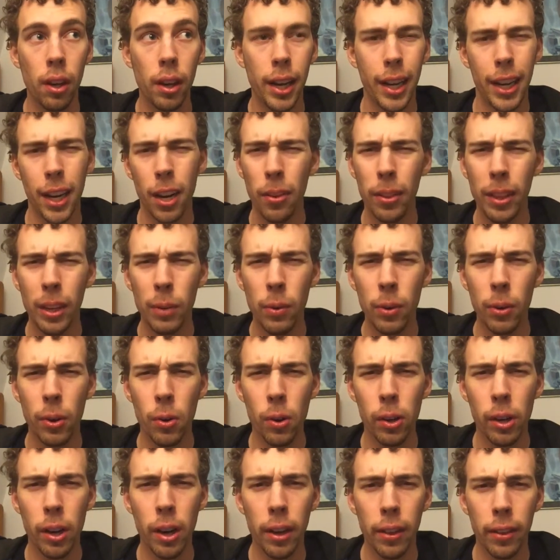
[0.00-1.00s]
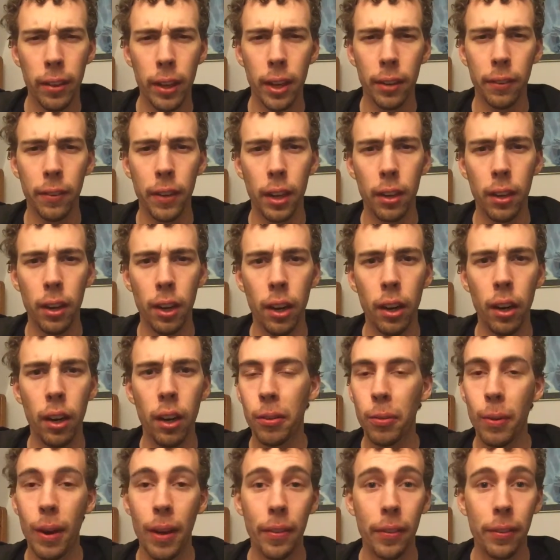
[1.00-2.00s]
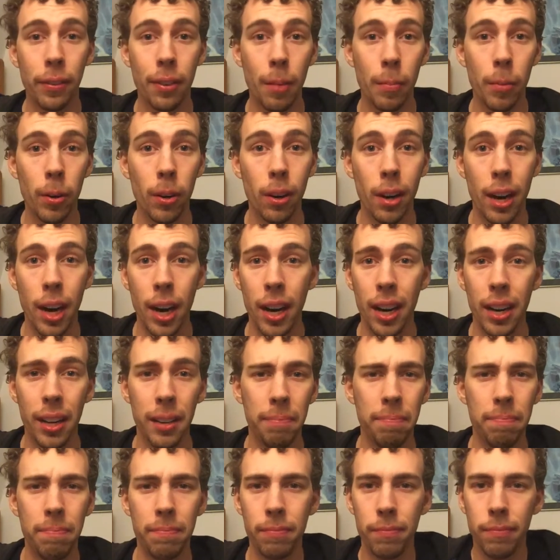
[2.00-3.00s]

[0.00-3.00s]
and I don't think we recorded anything else that day. Throughout the summer, I